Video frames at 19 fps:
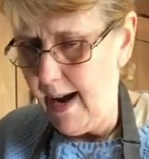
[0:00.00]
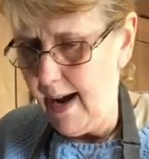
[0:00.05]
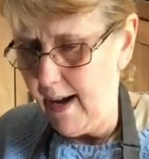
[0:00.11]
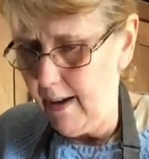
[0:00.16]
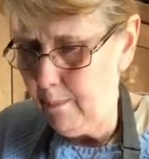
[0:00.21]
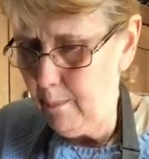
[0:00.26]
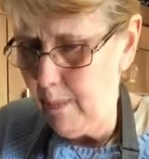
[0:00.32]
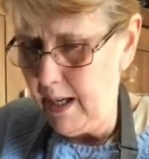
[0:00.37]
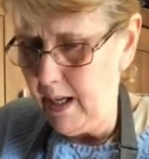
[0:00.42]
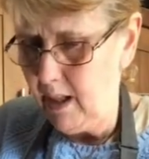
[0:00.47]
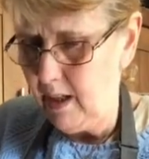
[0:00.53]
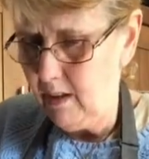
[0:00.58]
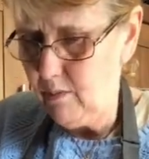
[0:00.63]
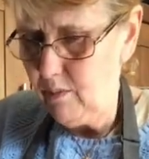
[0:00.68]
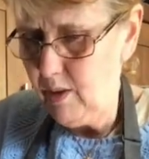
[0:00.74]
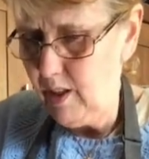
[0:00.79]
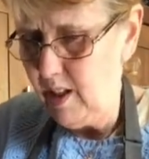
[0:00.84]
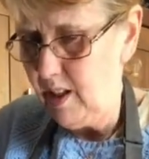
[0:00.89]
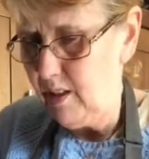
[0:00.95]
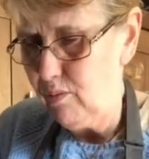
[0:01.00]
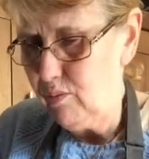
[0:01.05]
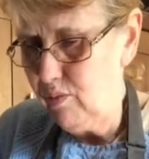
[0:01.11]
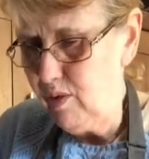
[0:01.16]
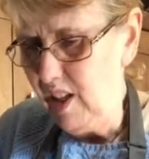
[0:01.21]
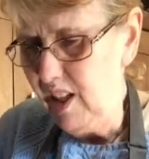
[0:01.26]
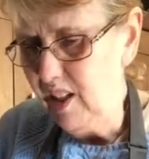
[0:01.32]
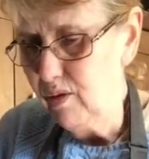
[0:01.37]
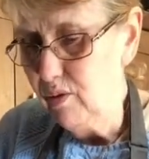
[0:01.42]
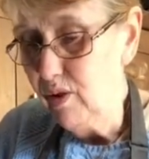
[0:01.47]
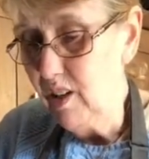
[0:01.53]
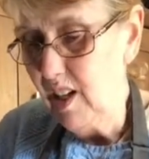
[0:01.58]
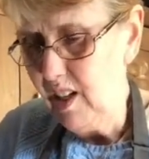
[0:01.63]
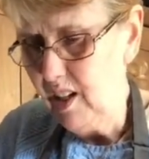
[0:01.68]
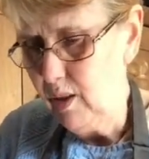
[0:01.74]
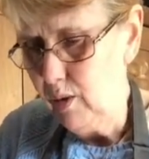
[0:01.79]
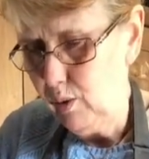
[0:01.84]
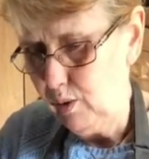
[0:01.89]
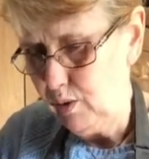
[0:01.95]
and make it really, really,
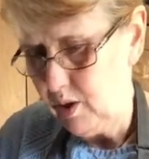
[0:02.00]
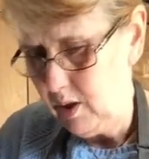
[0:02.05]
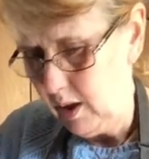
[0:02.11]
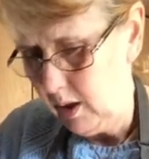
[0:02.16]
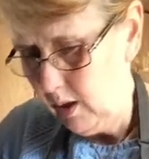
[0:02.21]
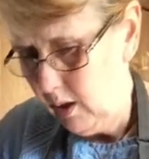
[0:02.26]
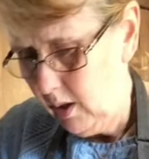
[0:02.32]
really naughty.